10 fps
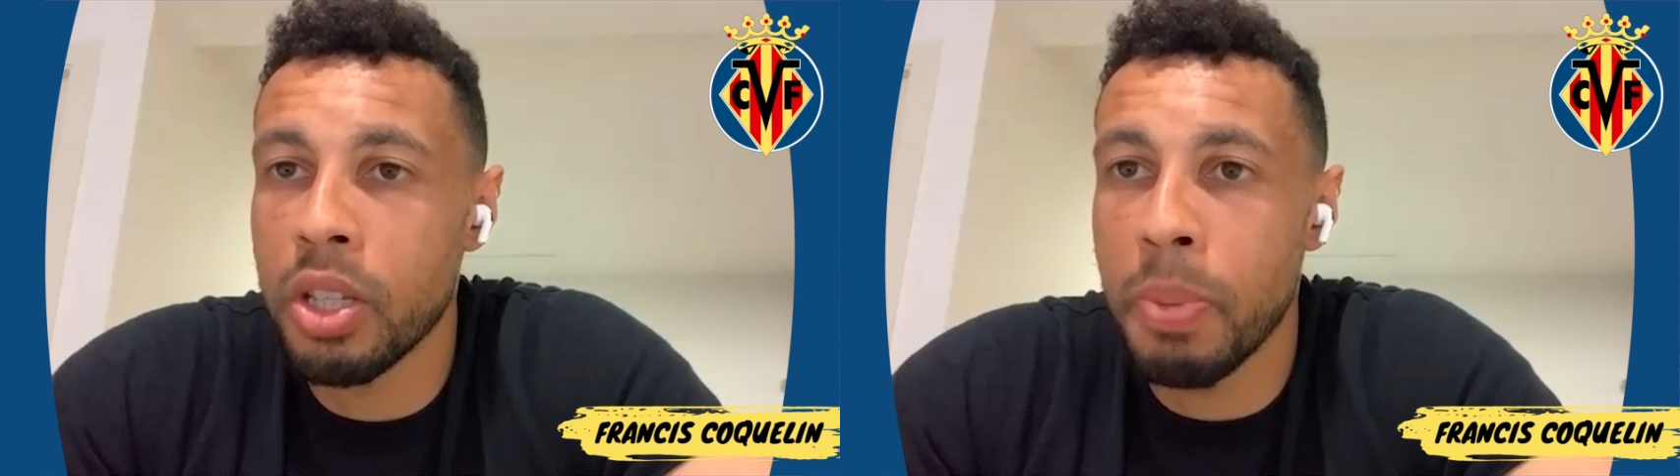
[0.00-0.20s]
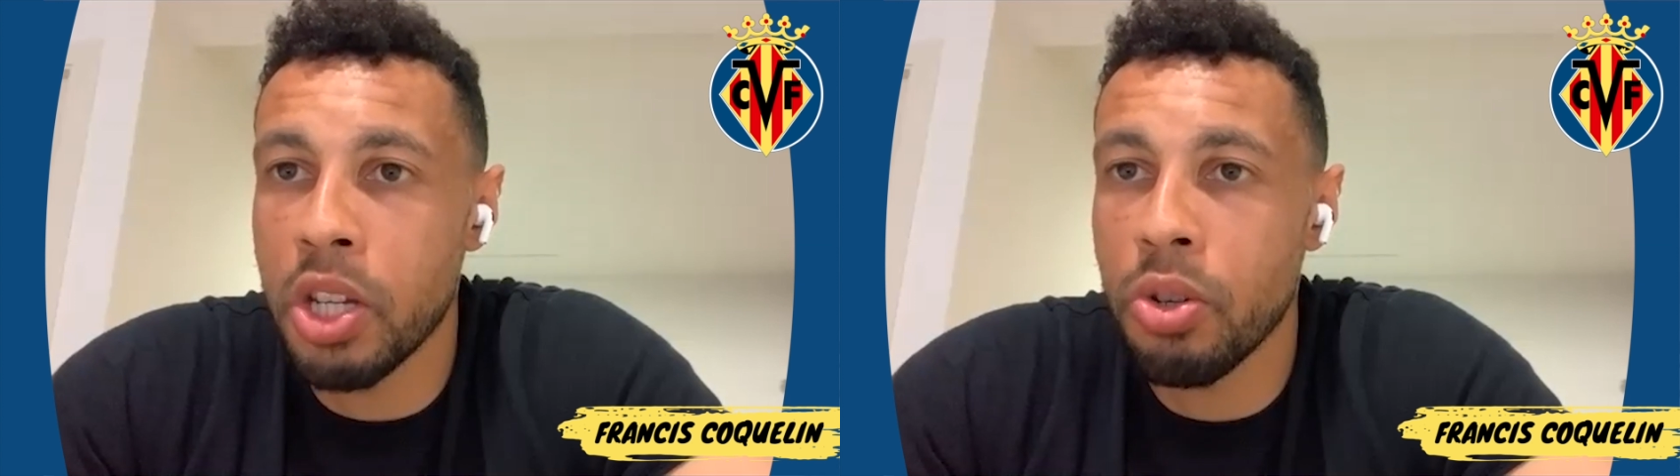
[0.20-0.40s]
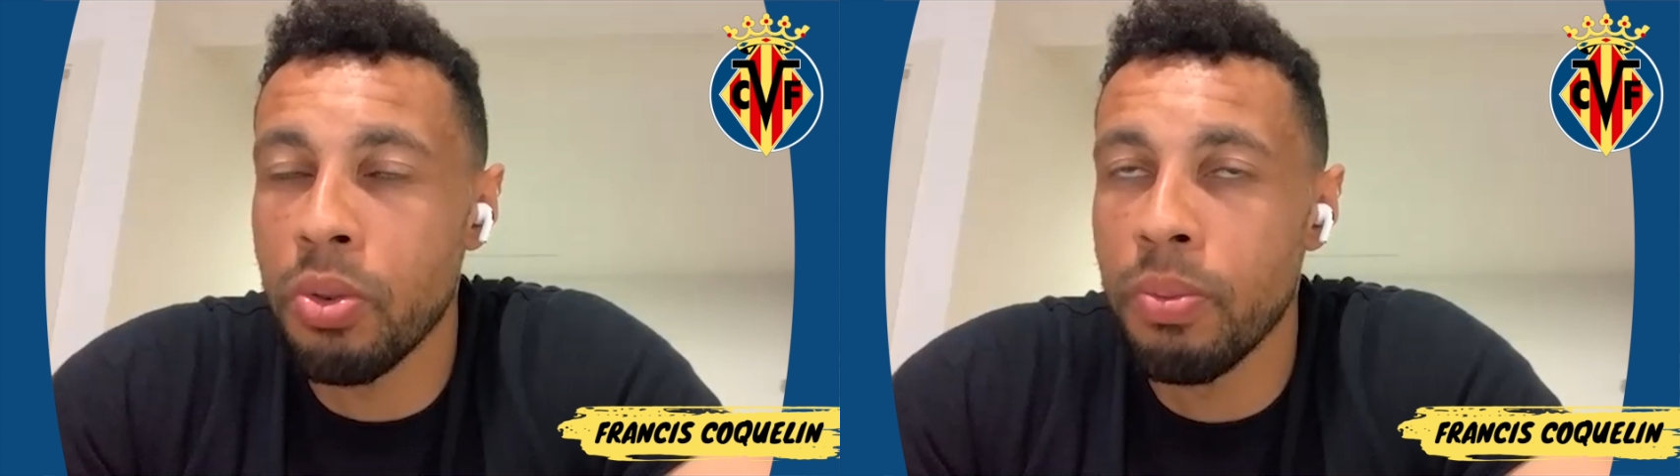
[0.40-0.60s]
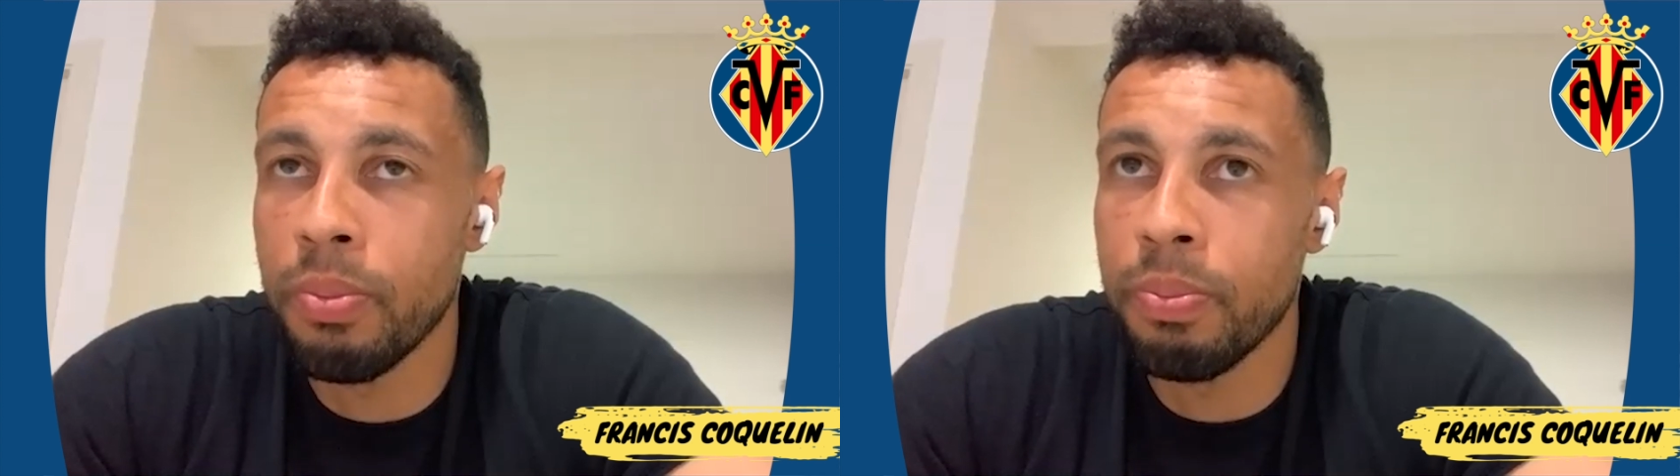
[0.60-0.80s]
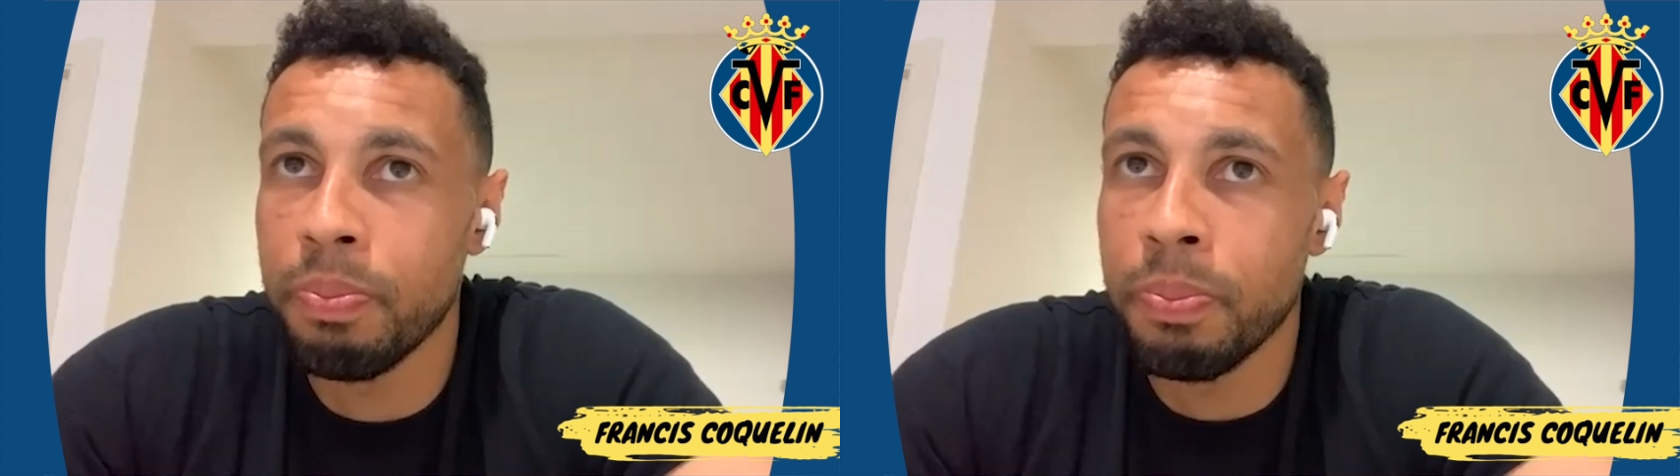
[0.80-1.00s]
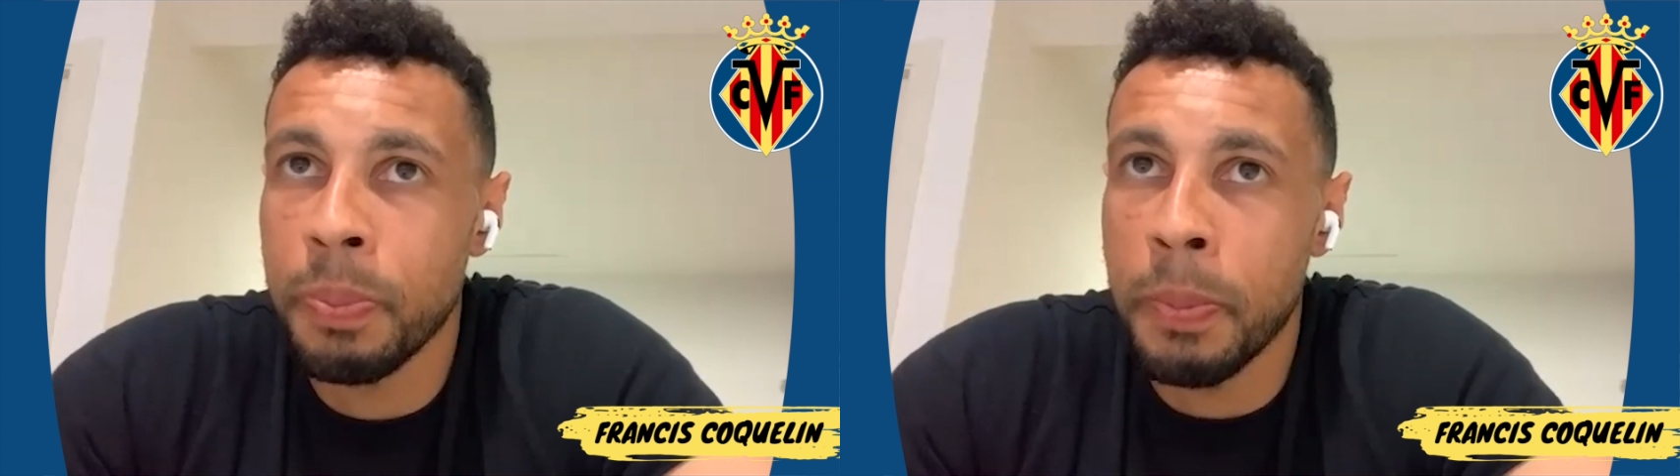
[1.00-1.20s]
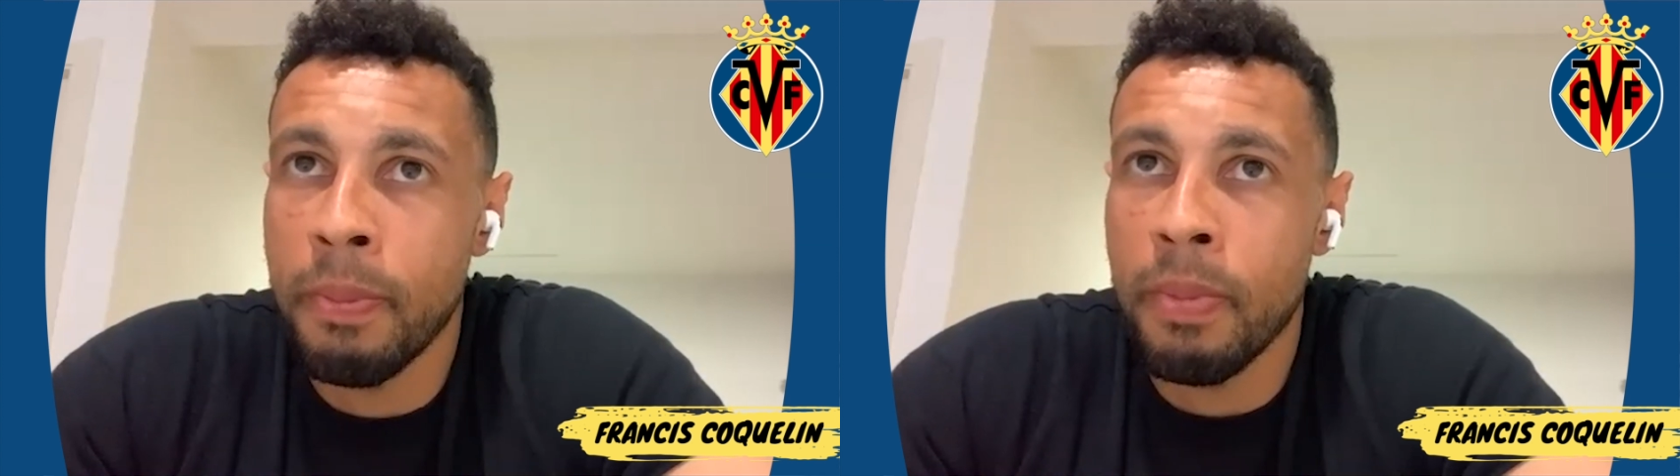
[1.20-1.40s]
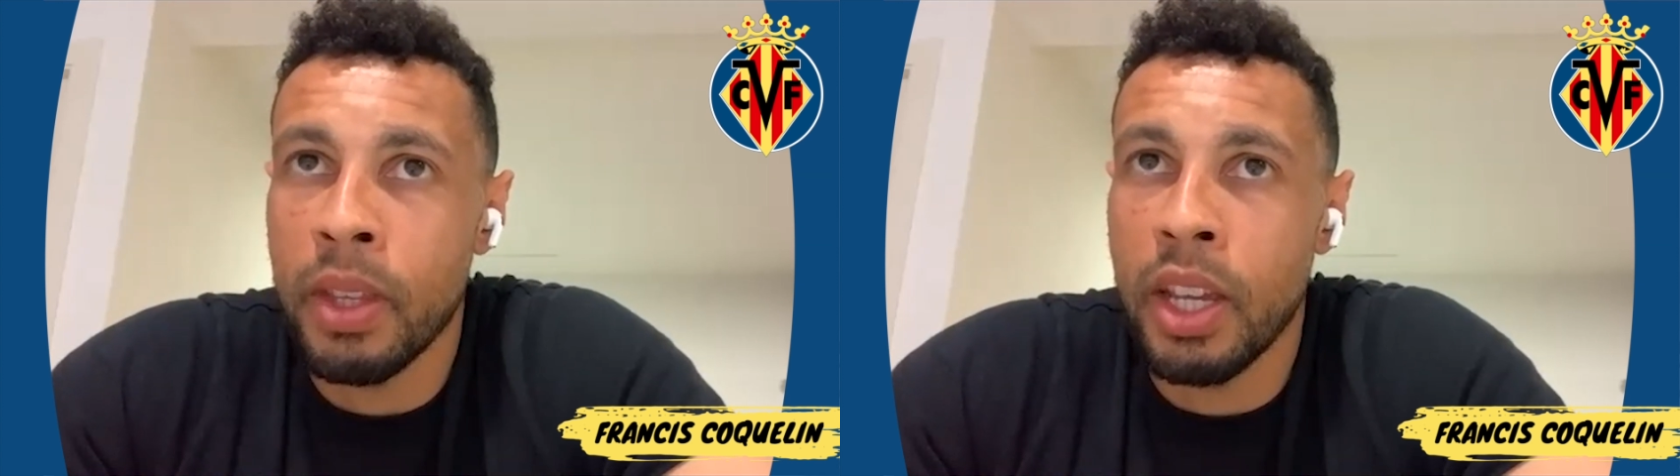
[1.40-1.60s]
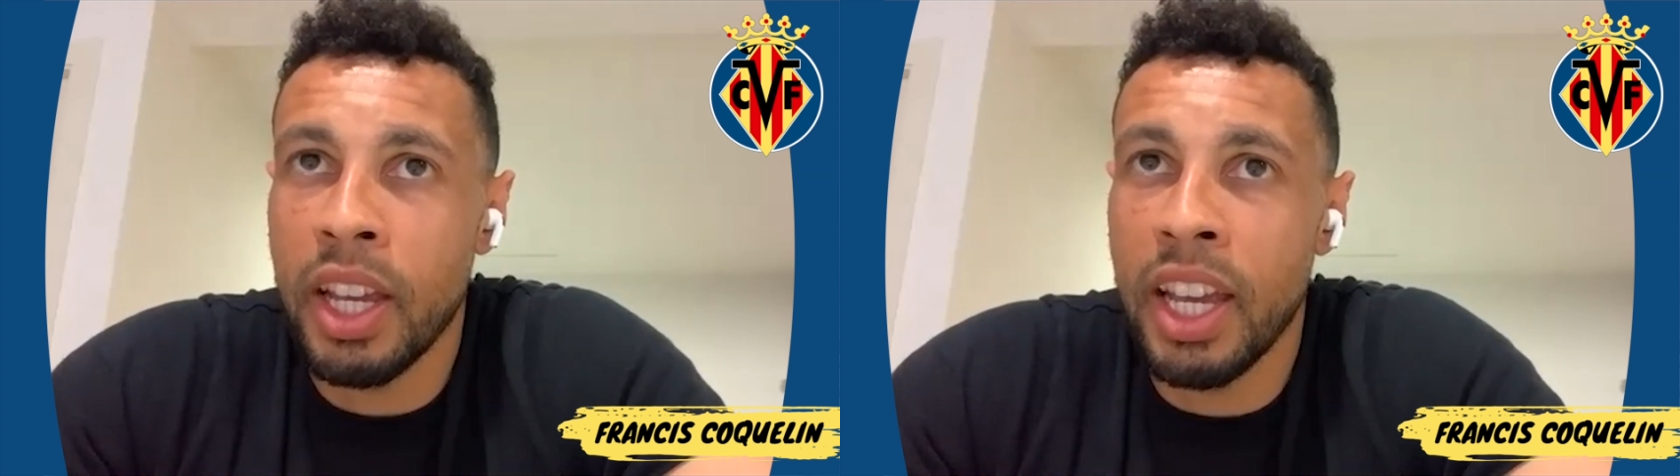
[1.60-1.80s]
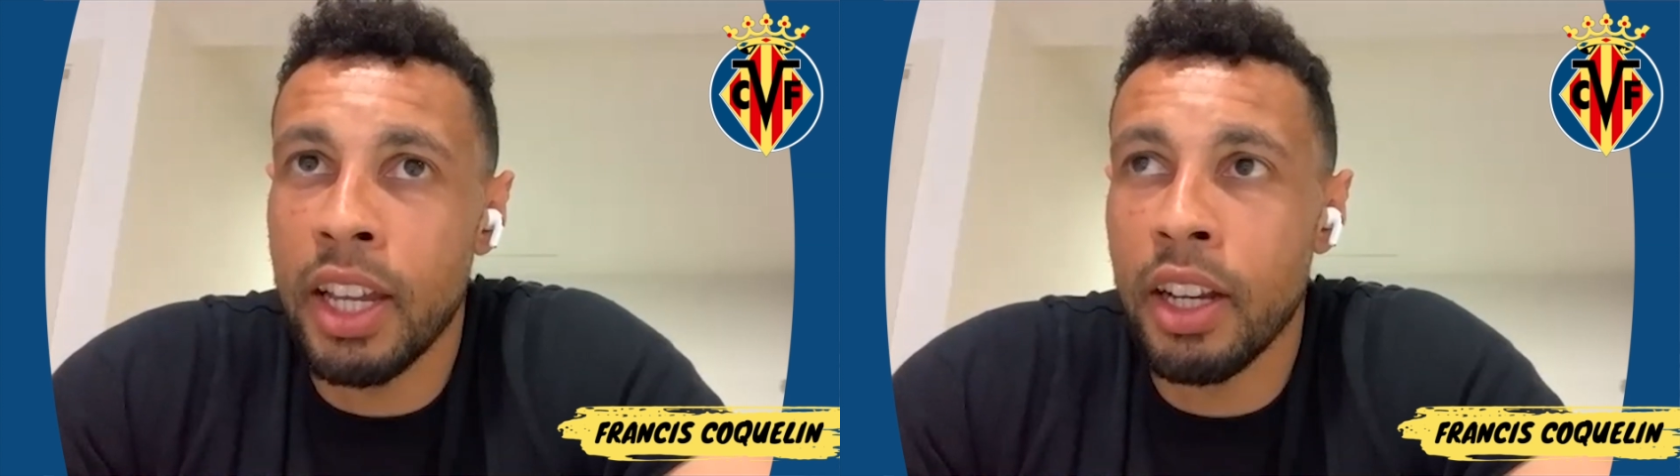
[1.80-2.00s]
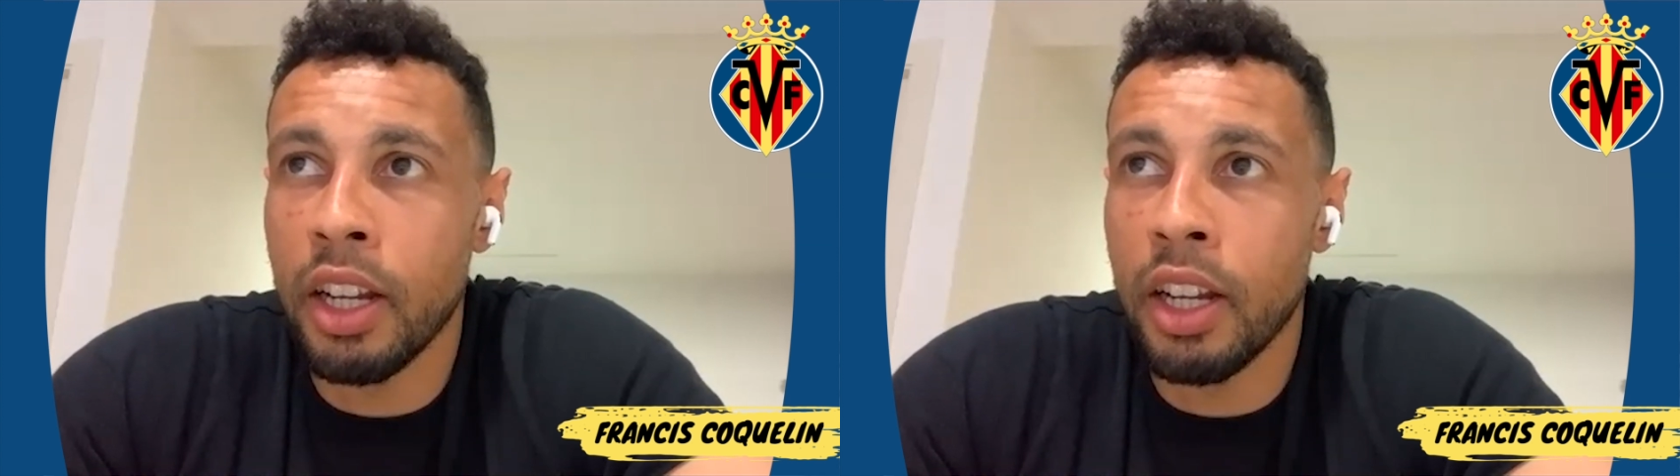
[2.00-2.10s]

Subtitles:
special. And